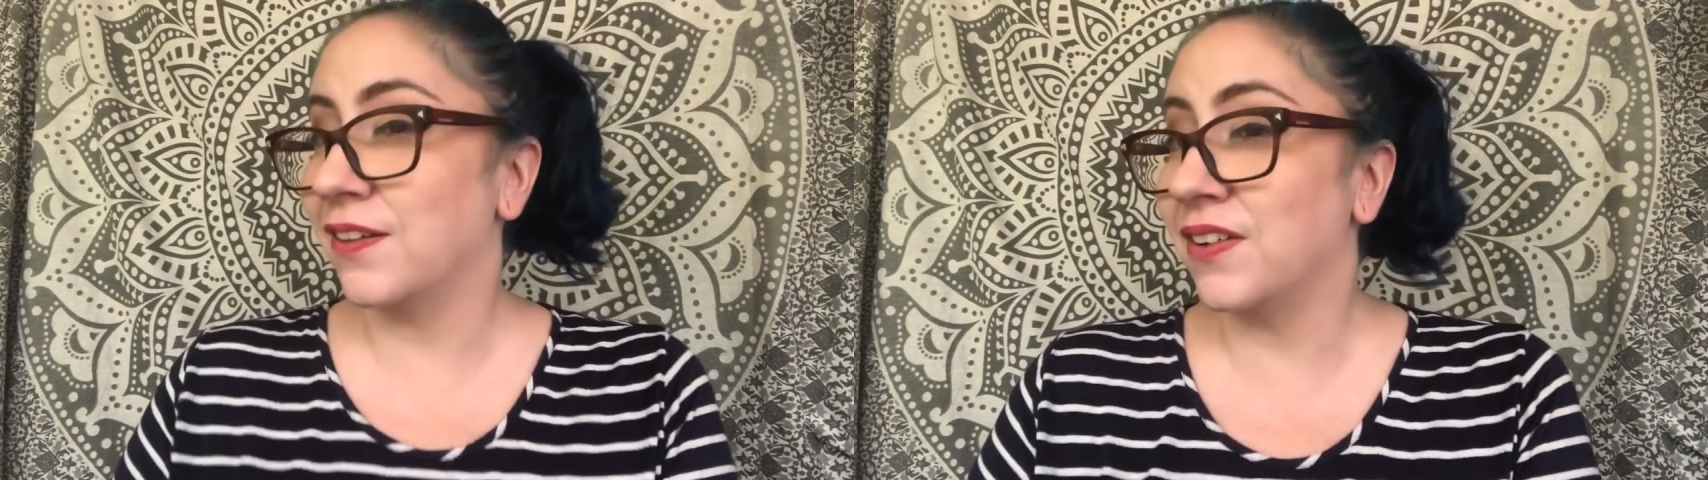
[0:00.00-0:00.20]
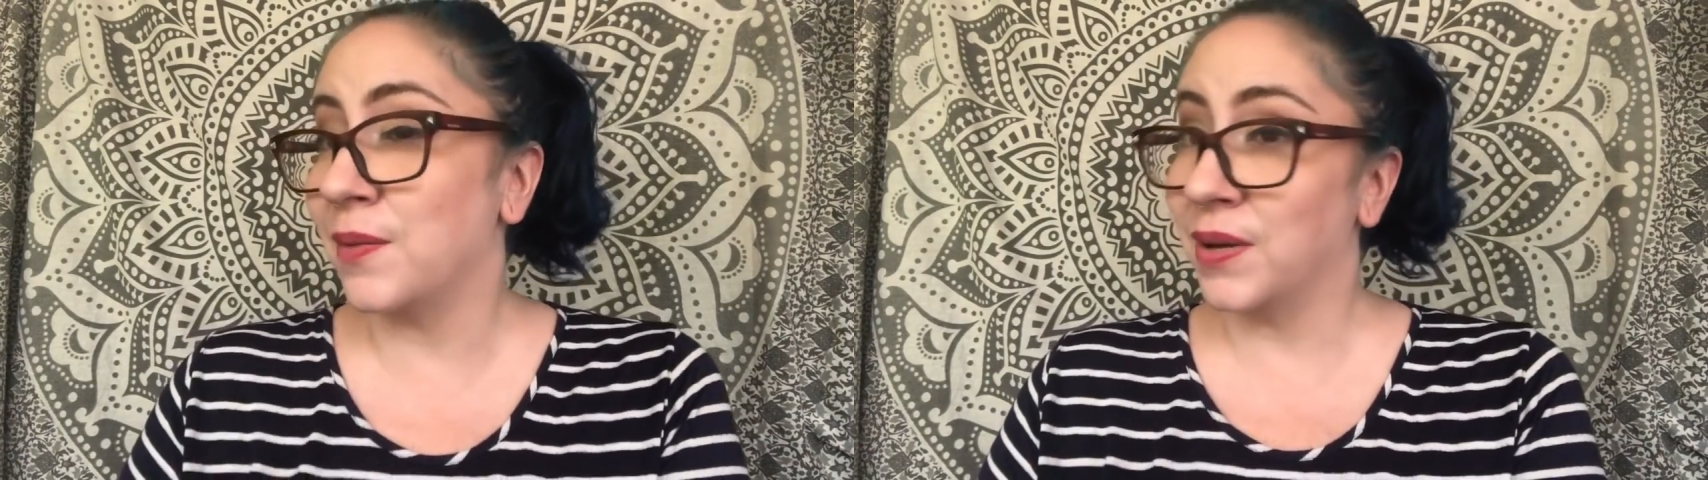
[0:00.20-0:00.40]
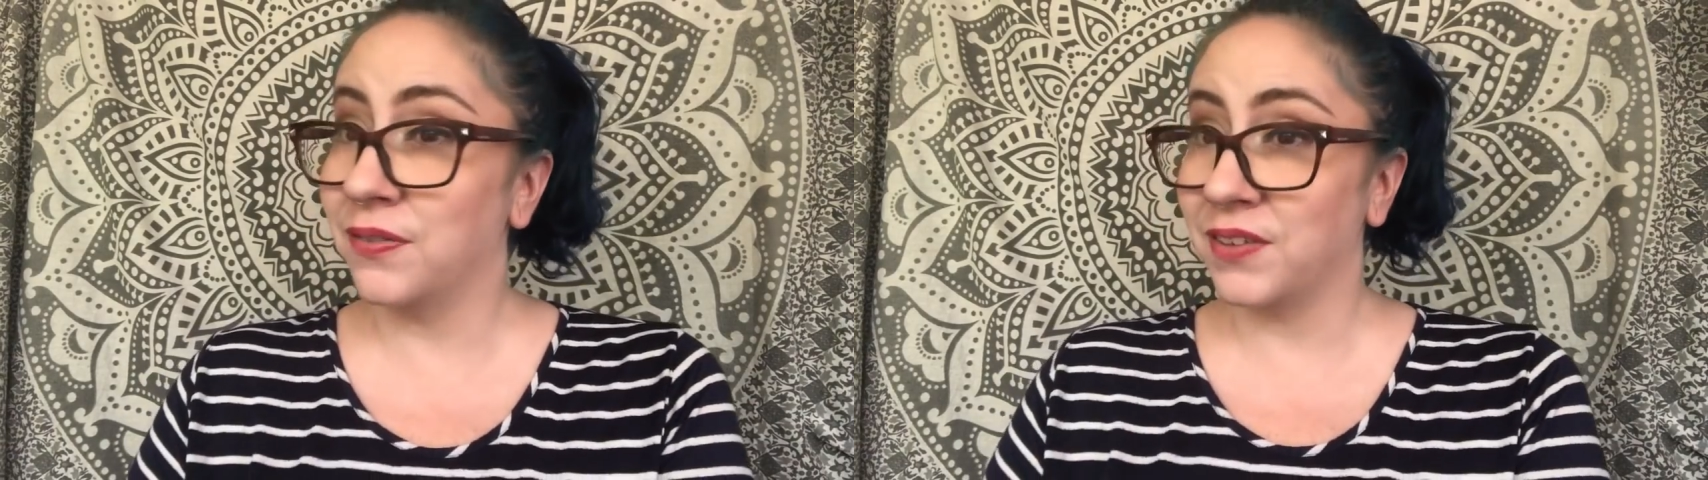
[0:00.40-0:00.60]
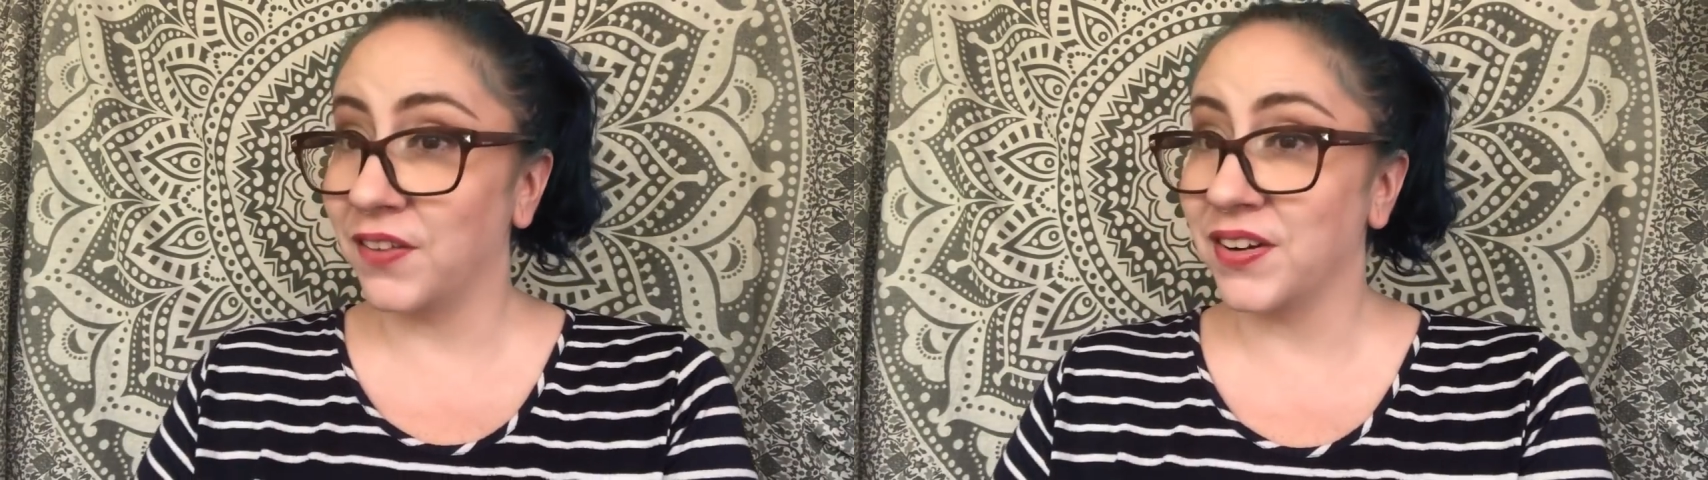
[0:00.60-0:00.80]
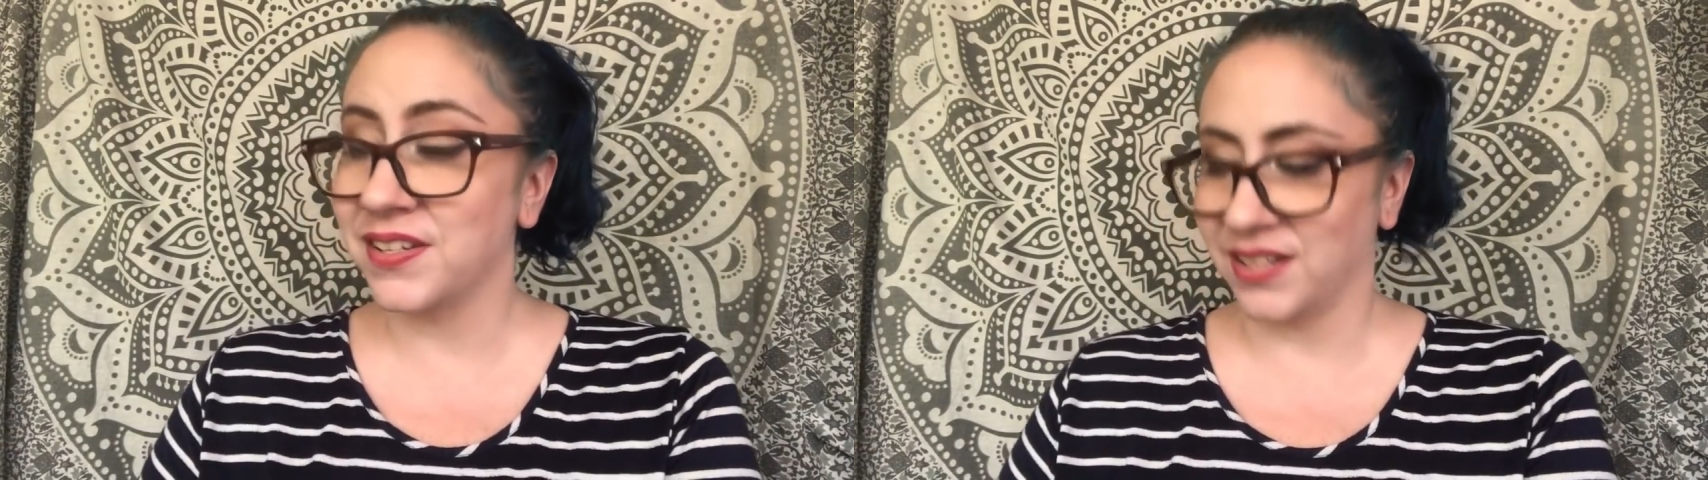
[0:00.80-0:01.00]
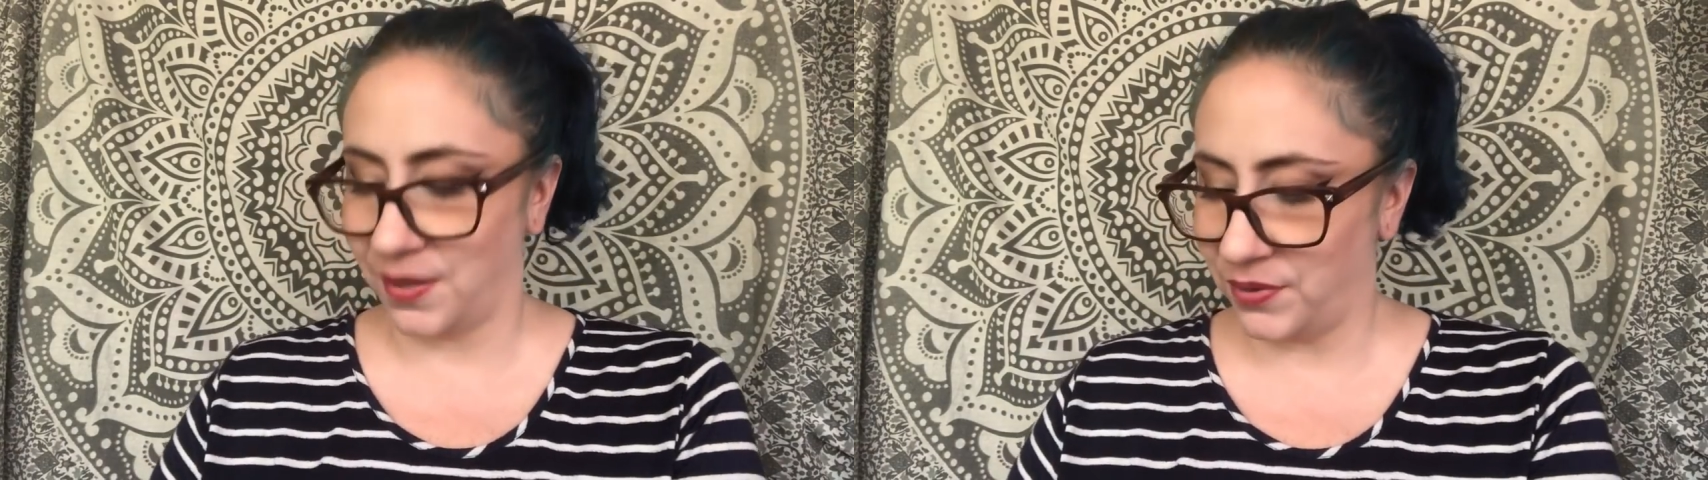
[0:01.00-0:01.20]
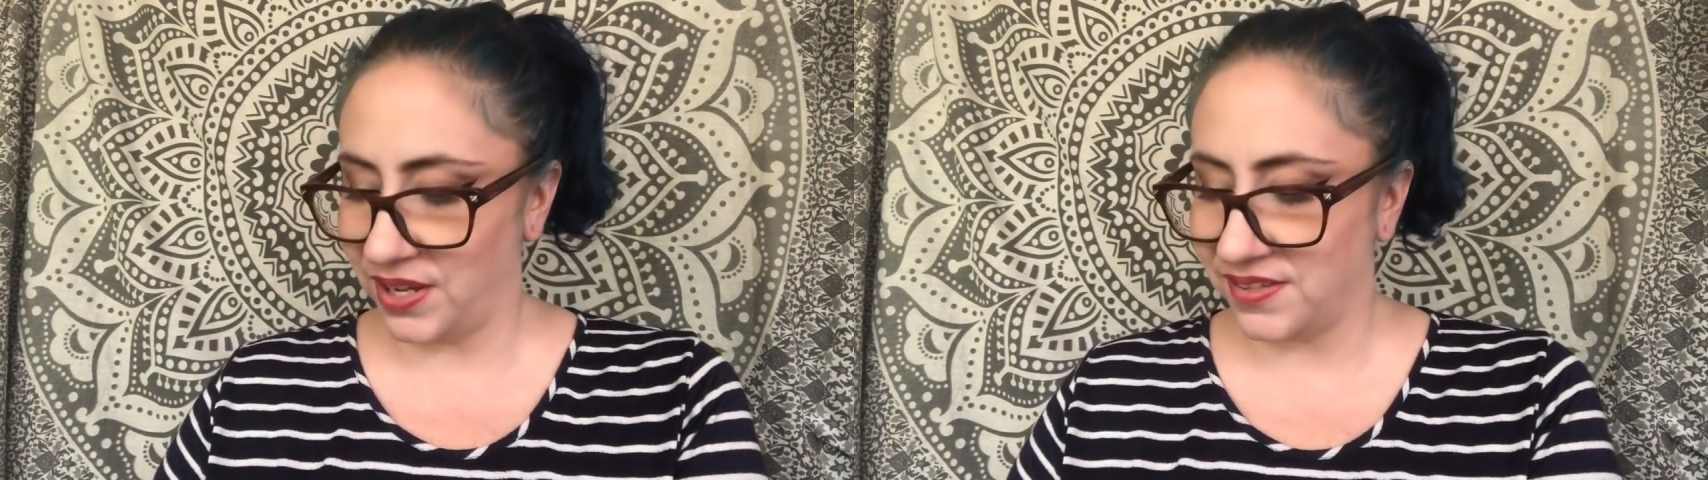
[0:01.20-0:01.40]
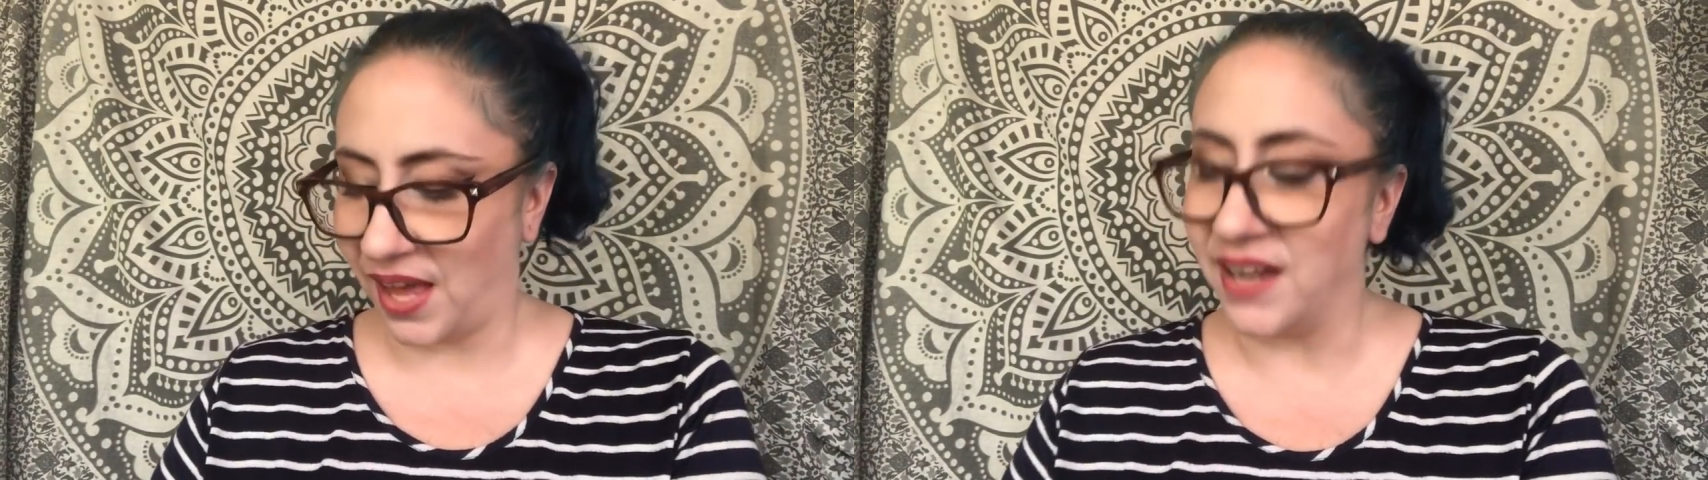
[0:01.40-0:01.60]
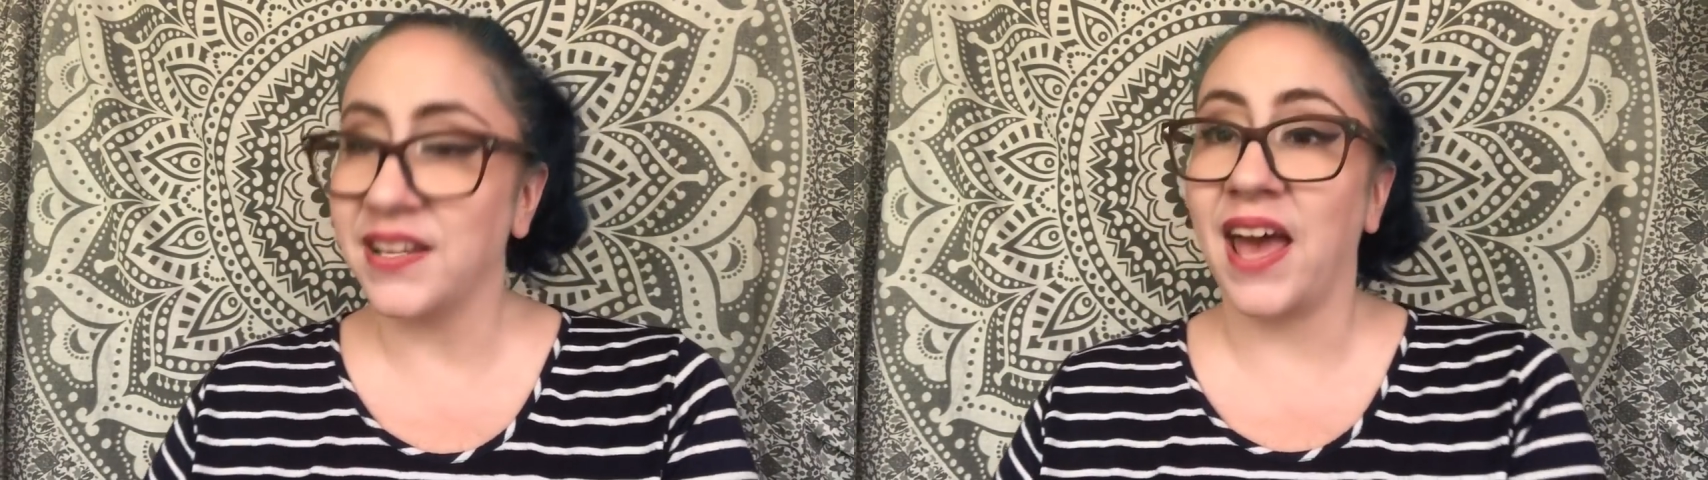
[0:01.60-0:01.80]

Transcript: if not my favorite, celebrity scent,